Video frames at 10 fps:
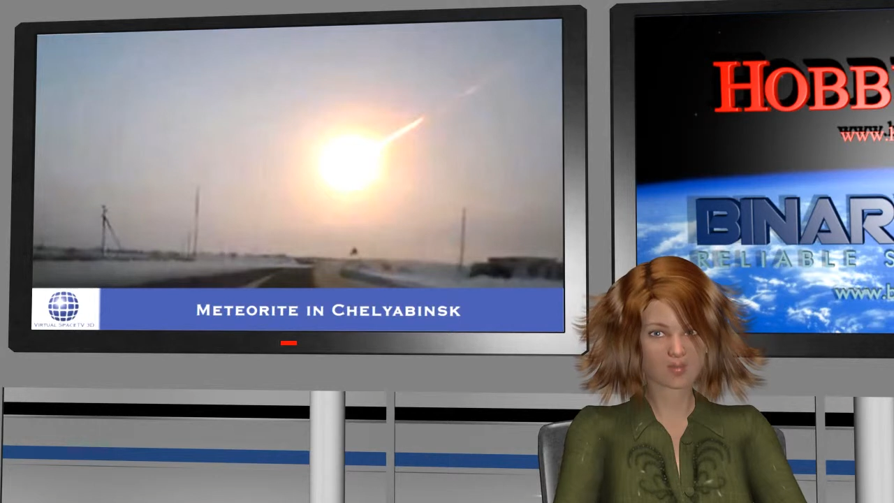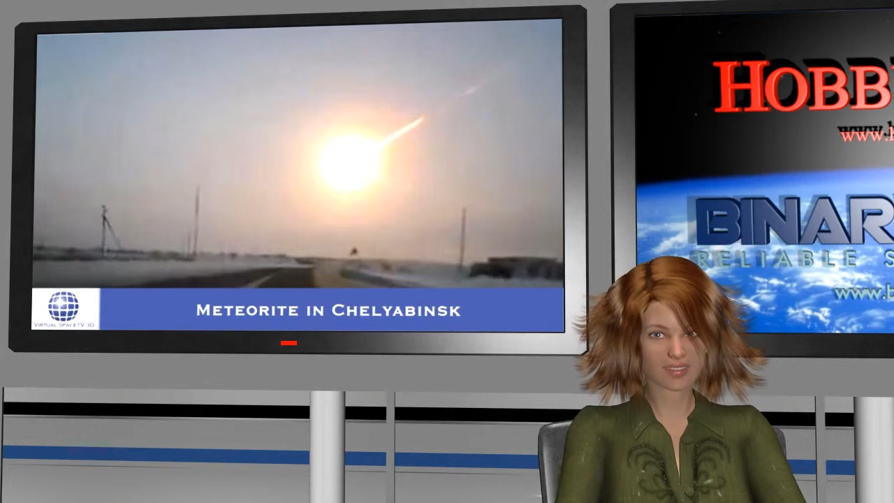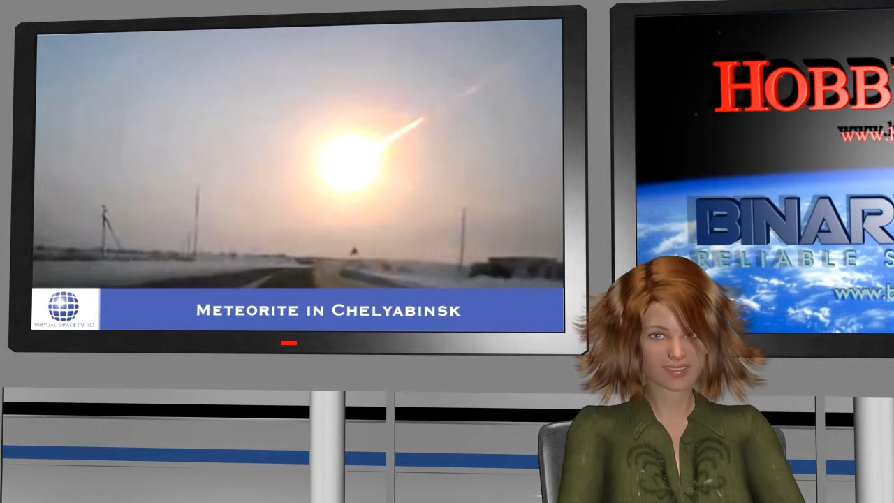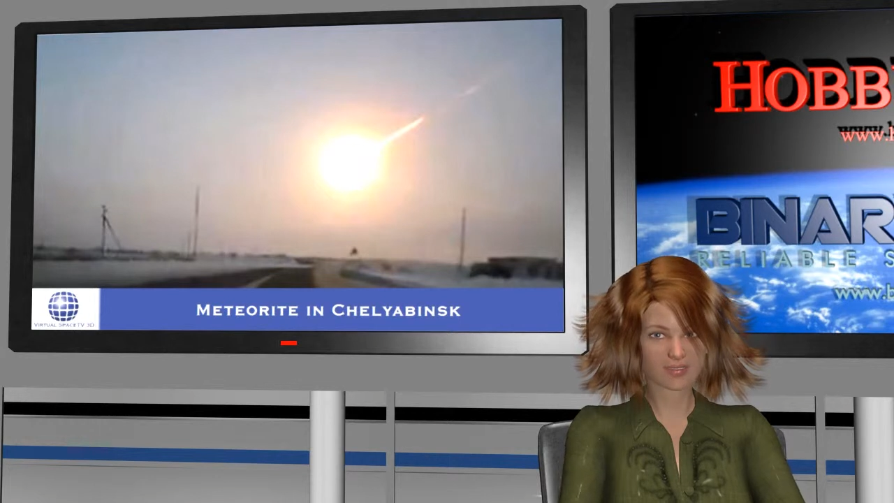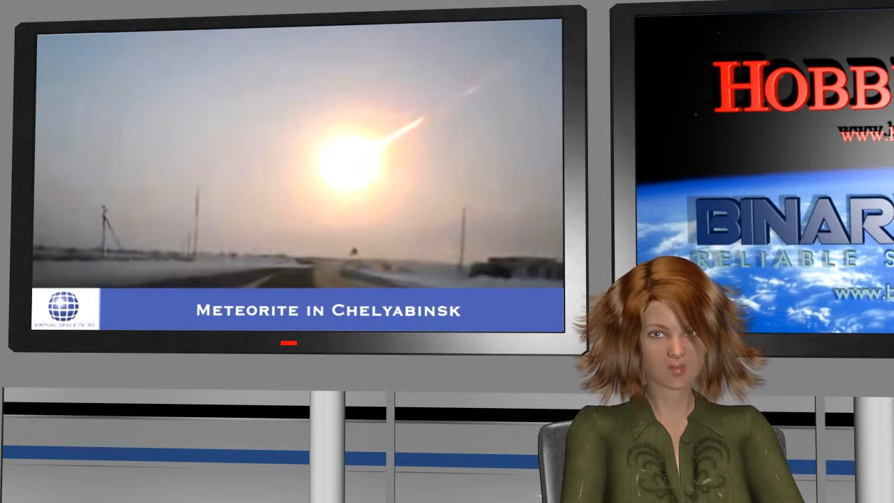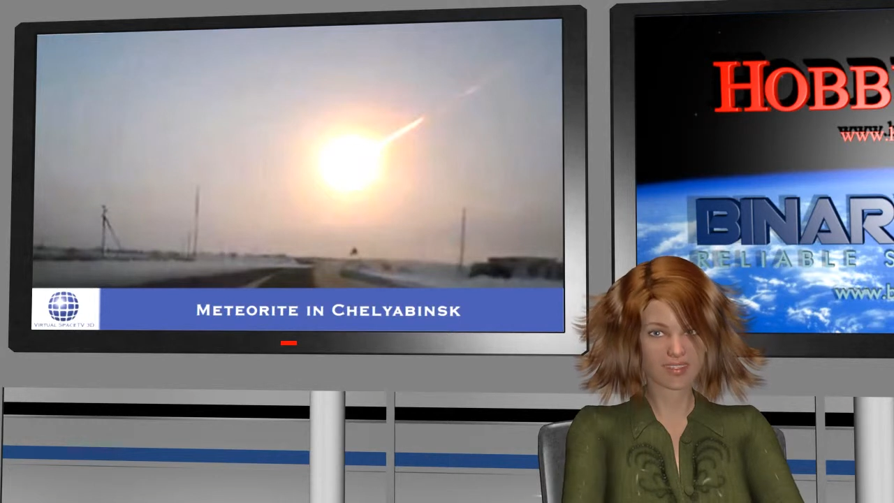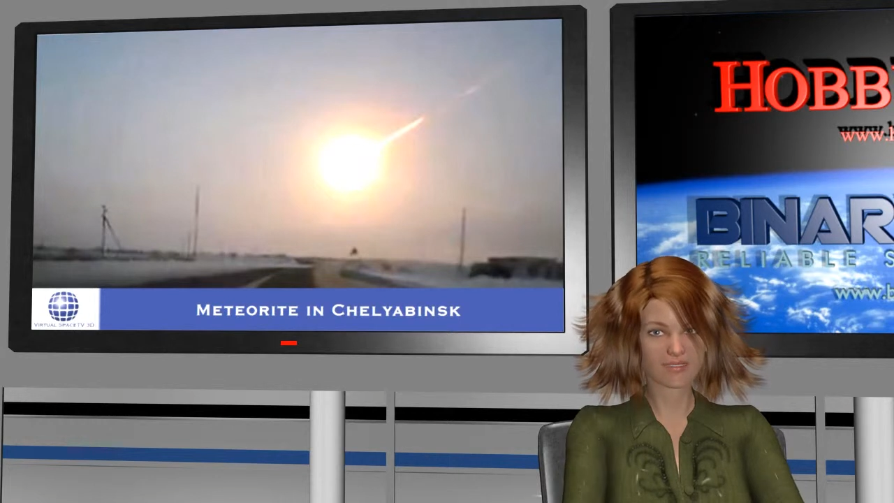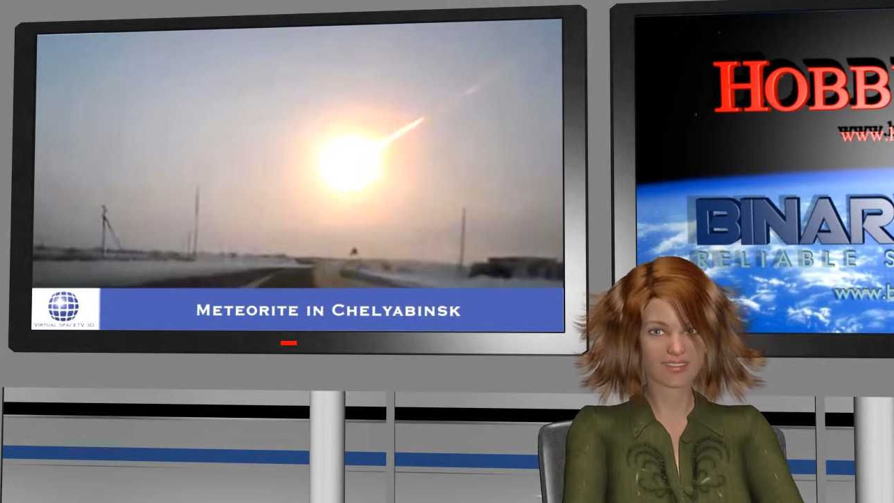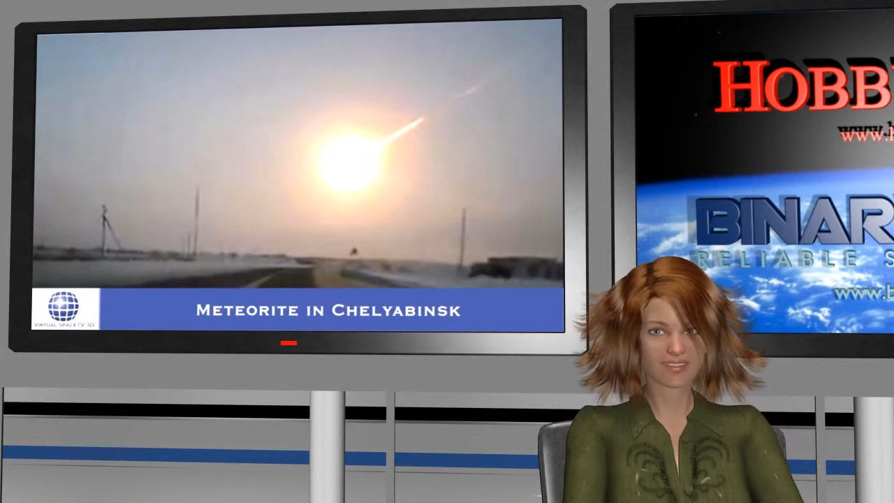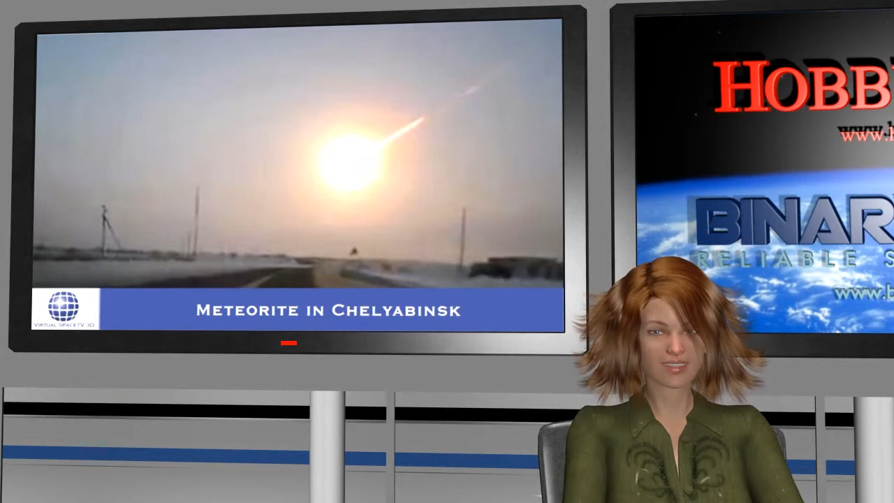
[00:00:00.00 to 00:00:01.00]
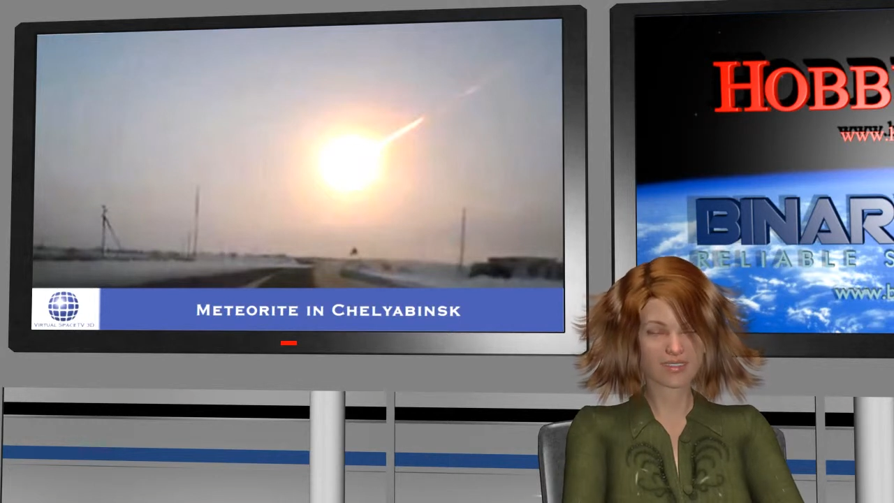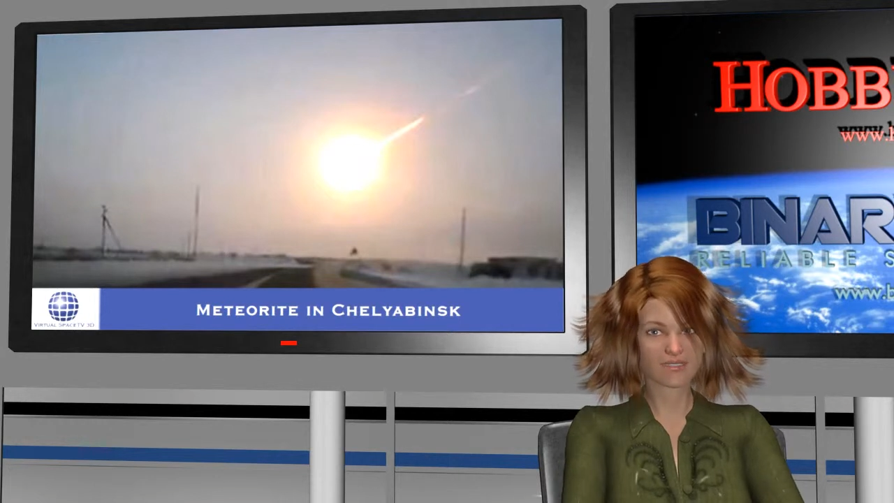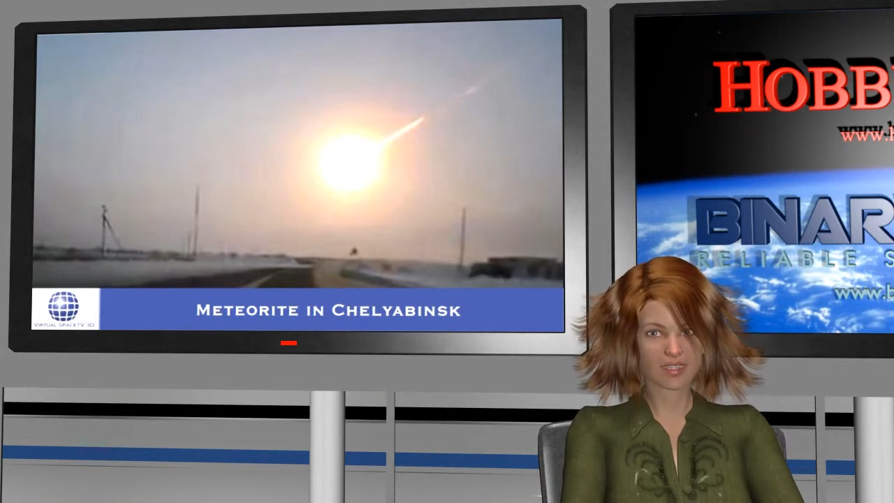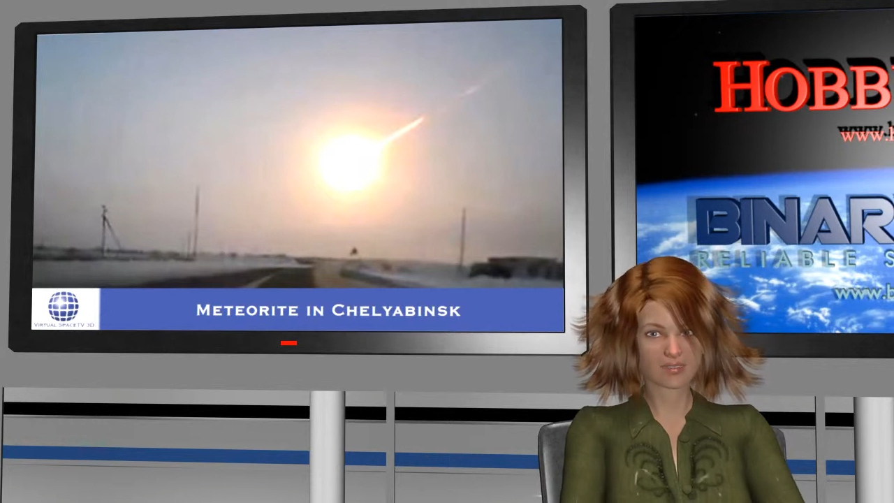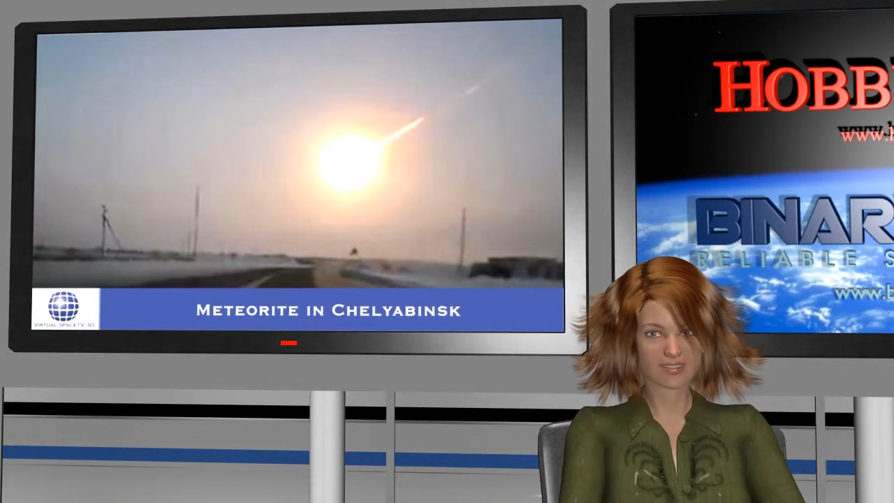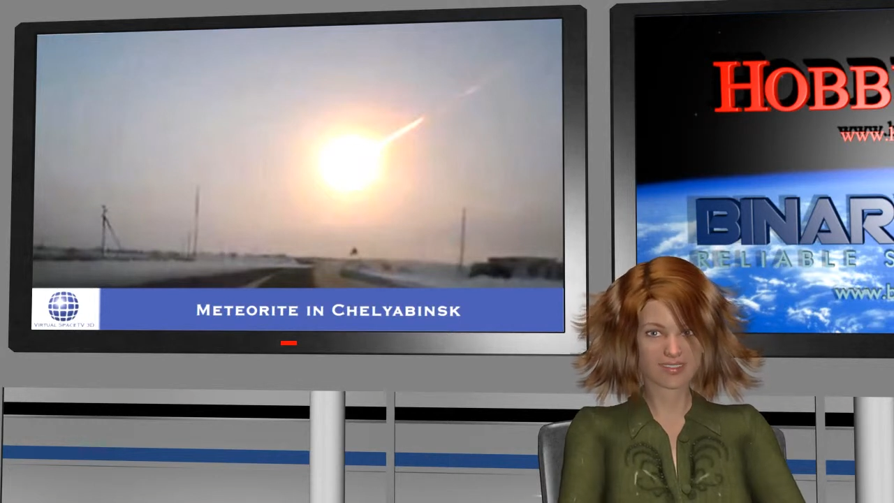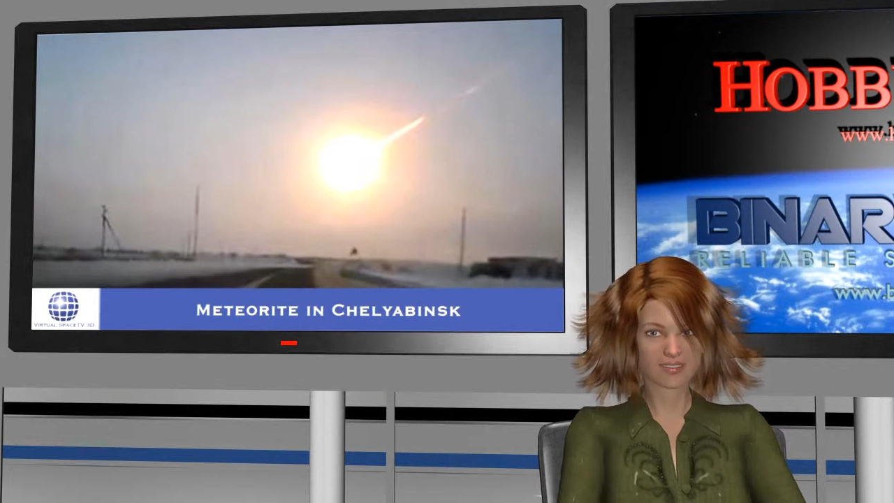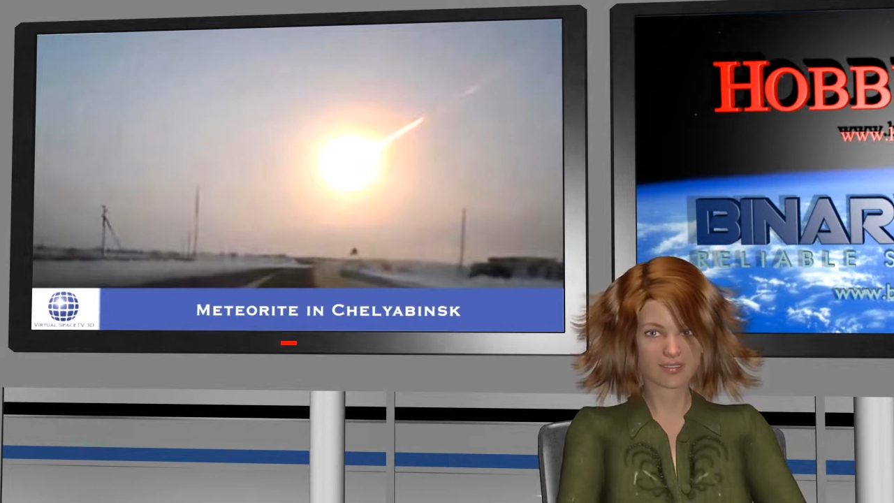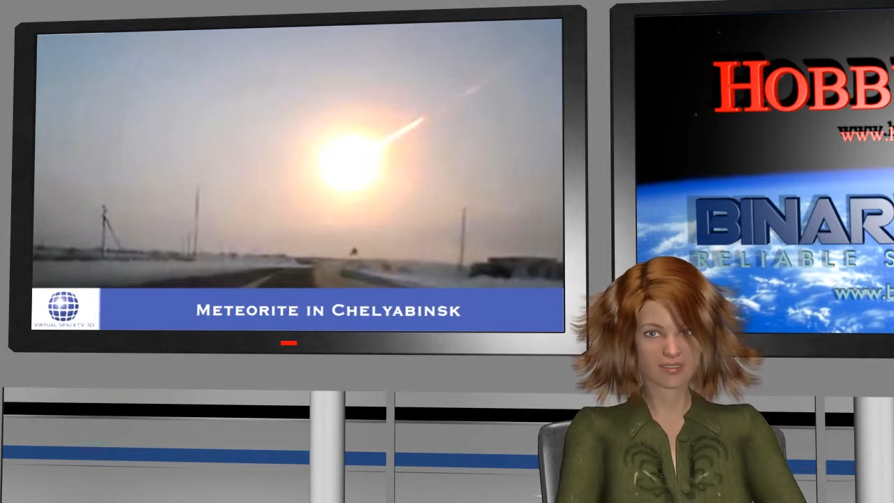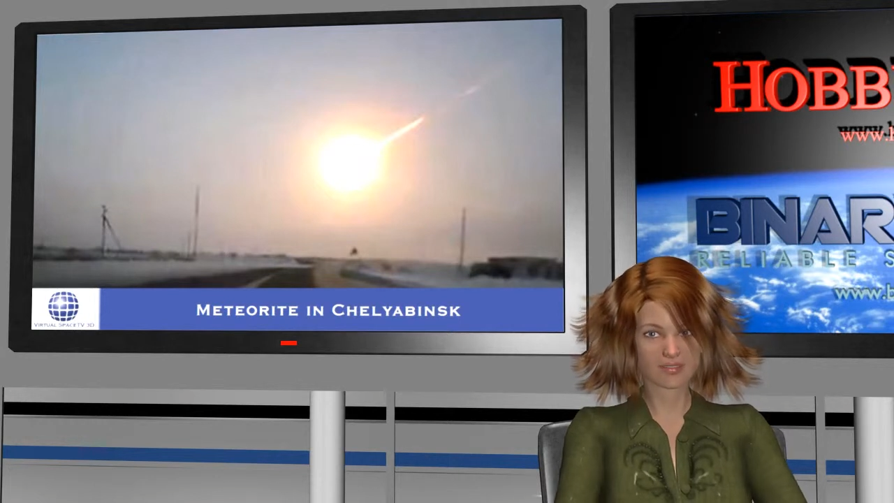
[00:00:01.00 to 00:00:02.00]
twenty twelve D A
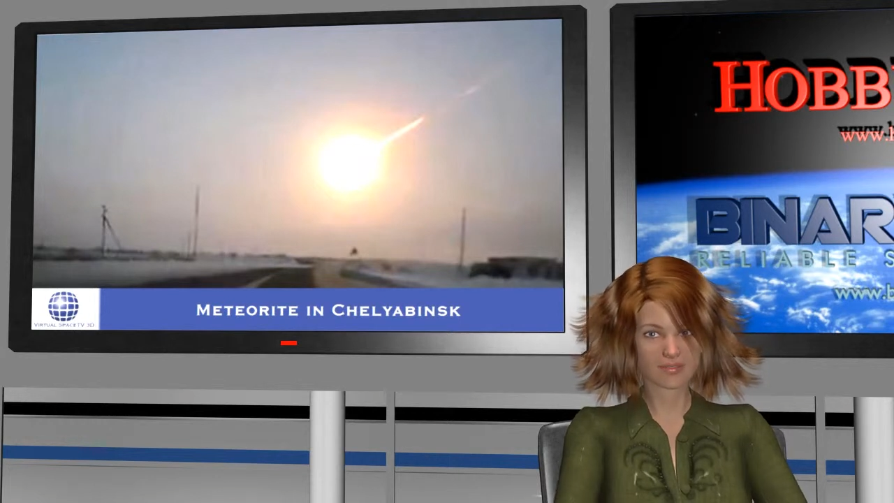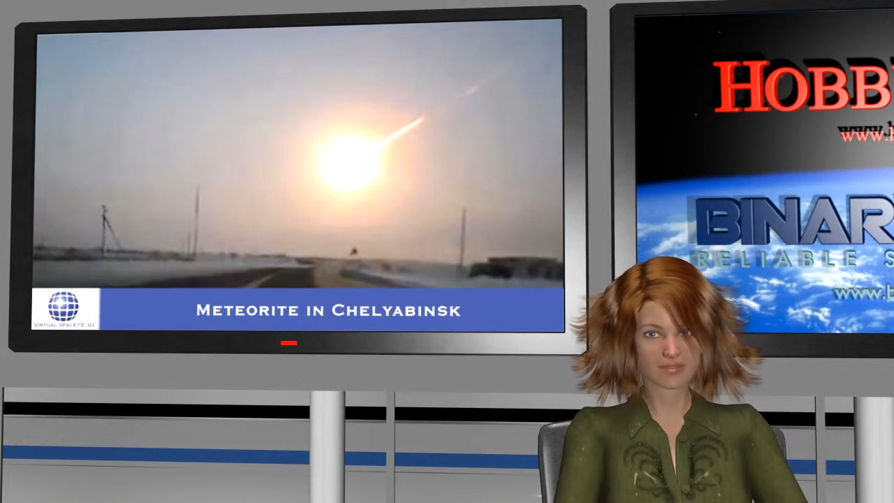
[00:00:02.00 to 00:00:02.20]
fourteen.